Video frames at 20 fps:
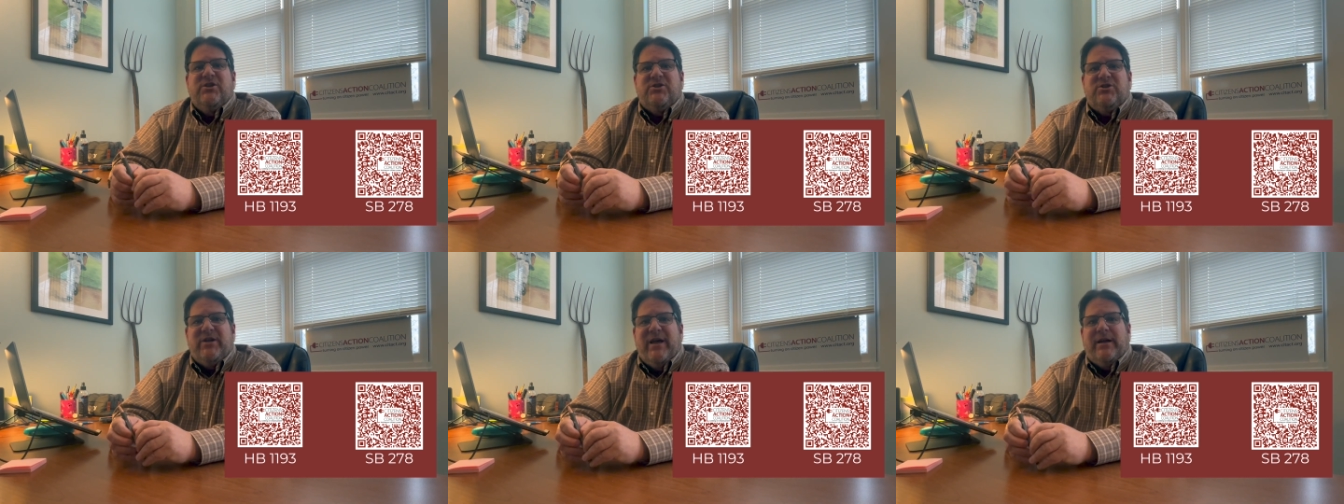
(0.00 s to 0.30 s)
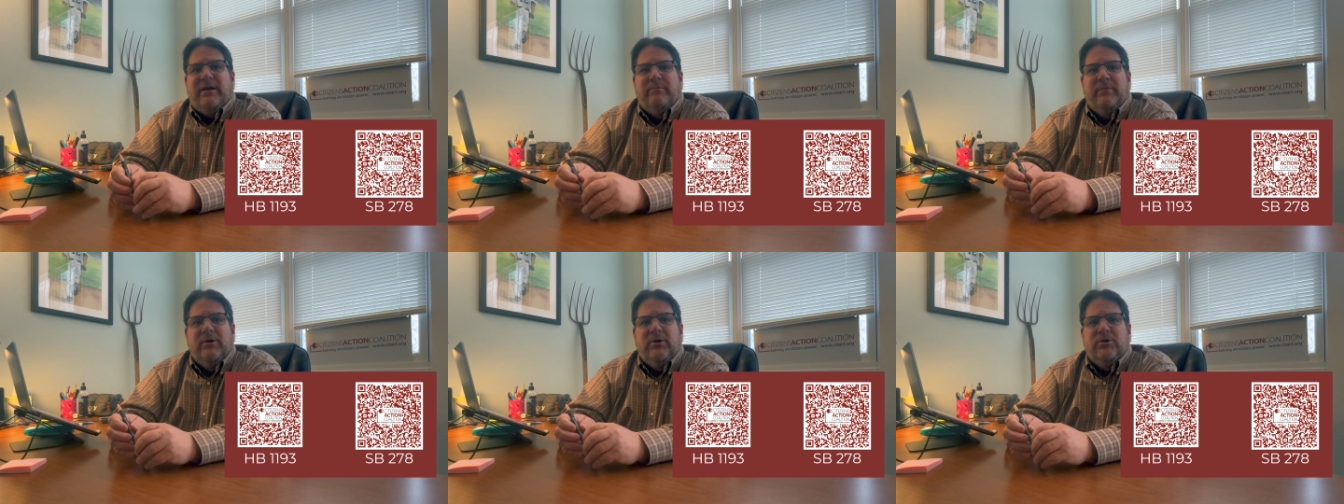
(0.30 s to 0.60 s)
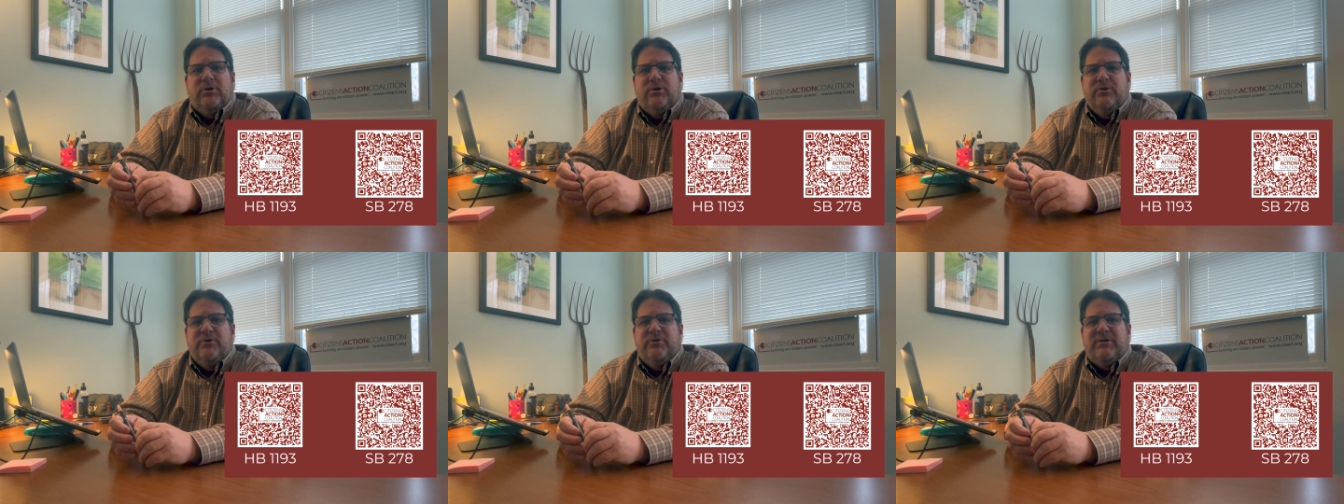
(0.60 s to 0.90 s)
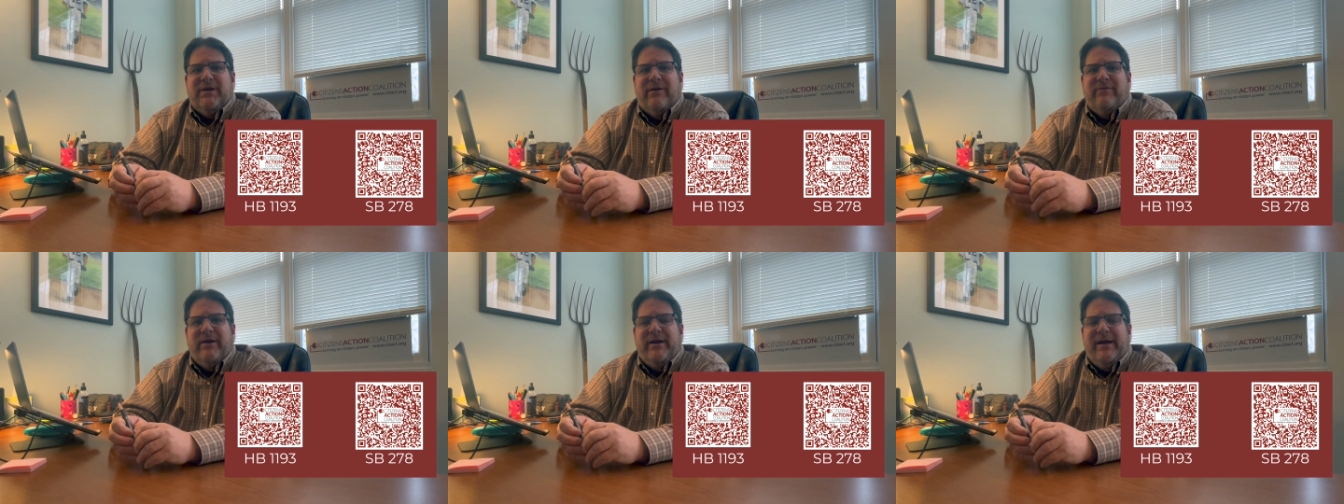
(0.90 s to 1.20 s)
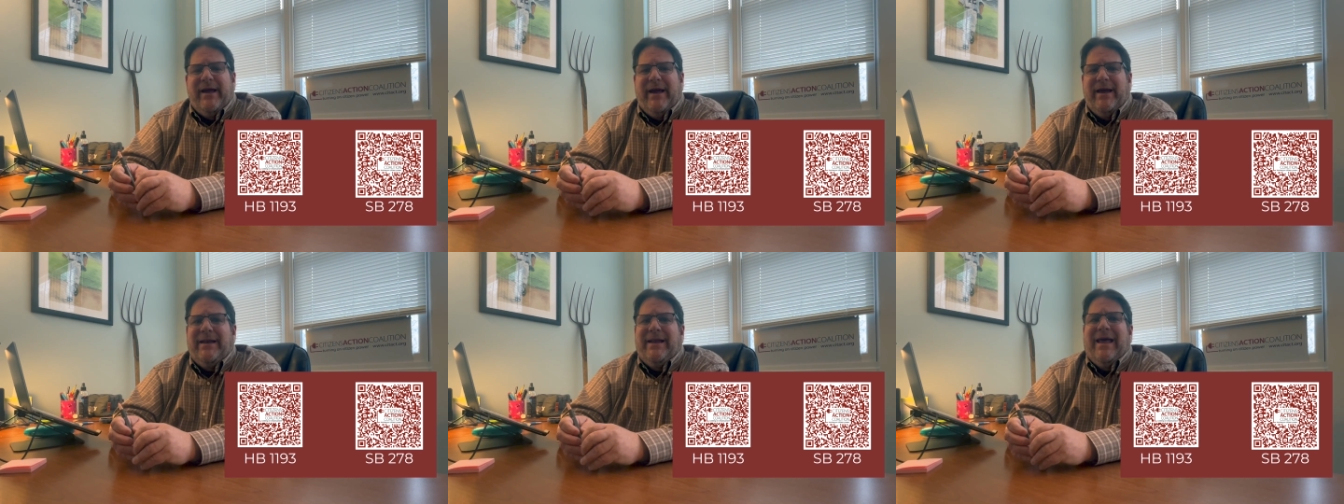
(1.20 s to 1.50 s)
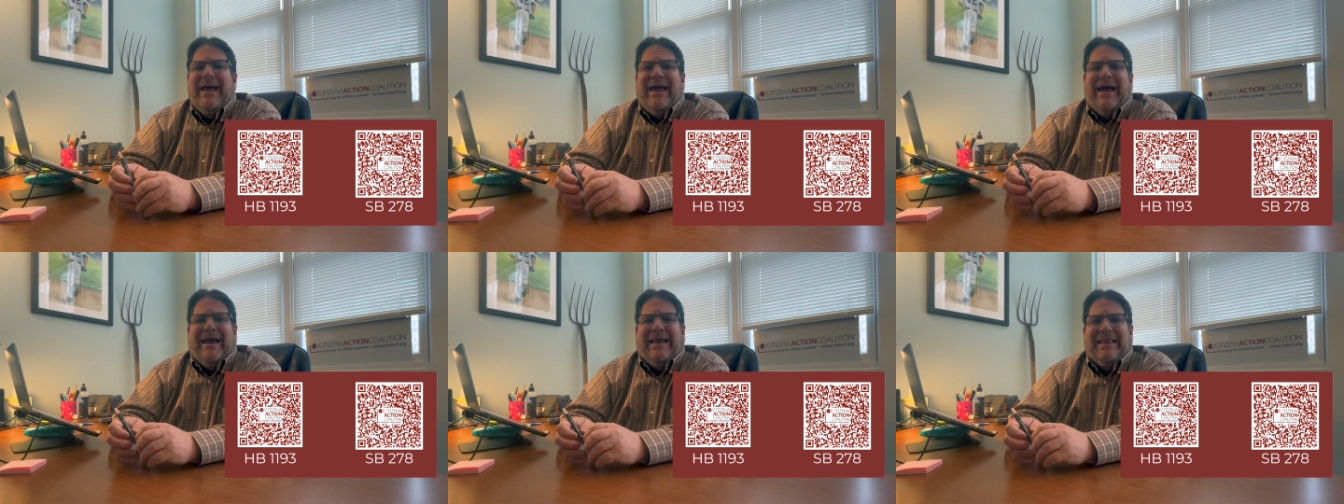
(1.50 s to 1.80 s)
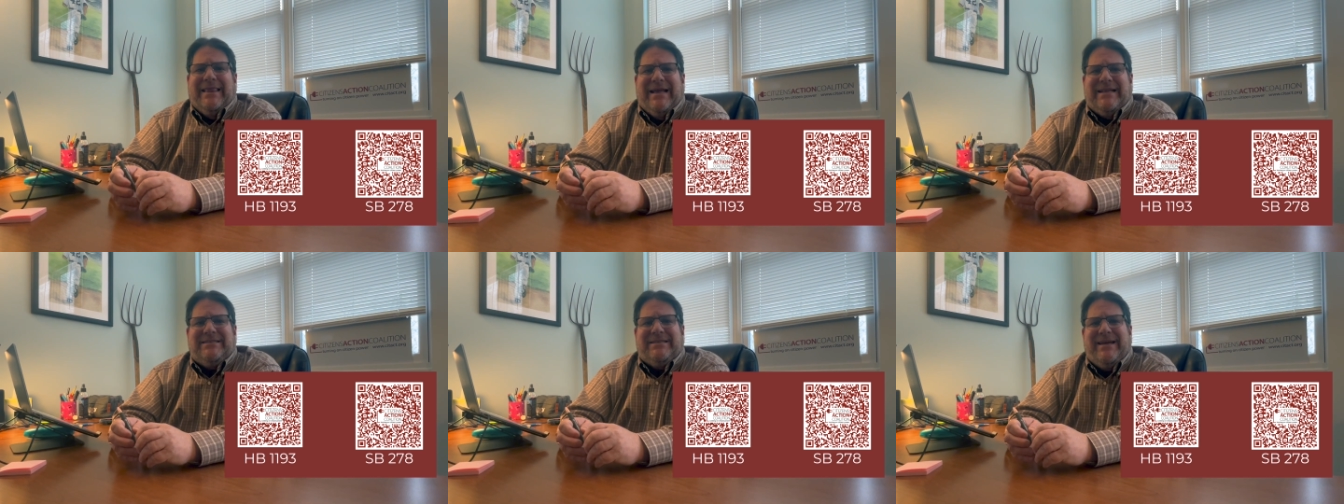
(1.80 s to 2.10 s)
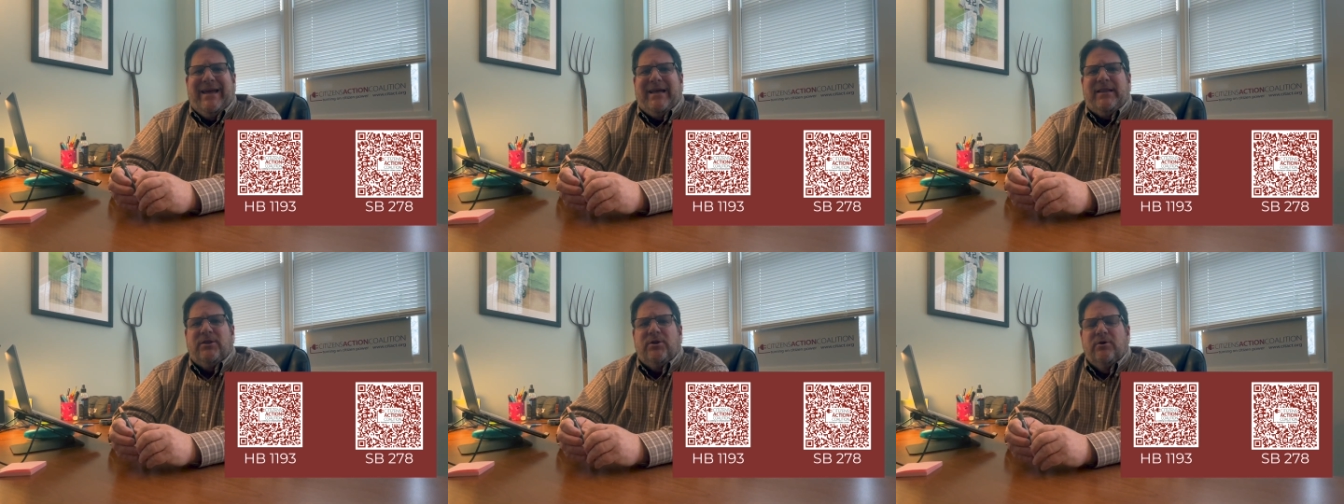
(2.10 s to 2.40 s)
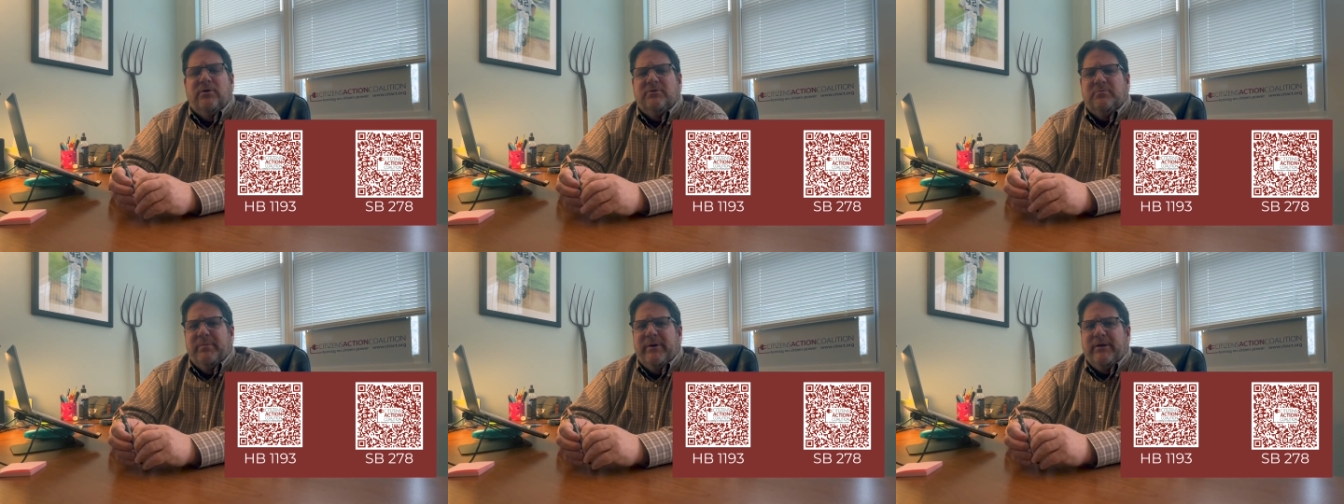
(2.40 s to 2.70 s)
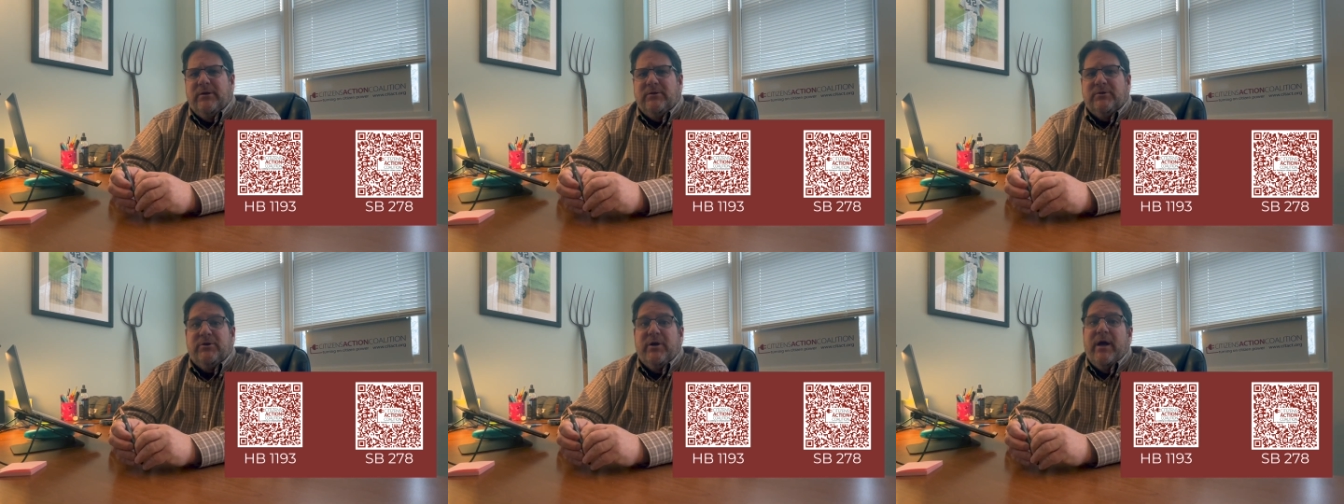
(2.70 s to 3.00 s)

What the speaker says: Senate Bill 278, and let's get those bills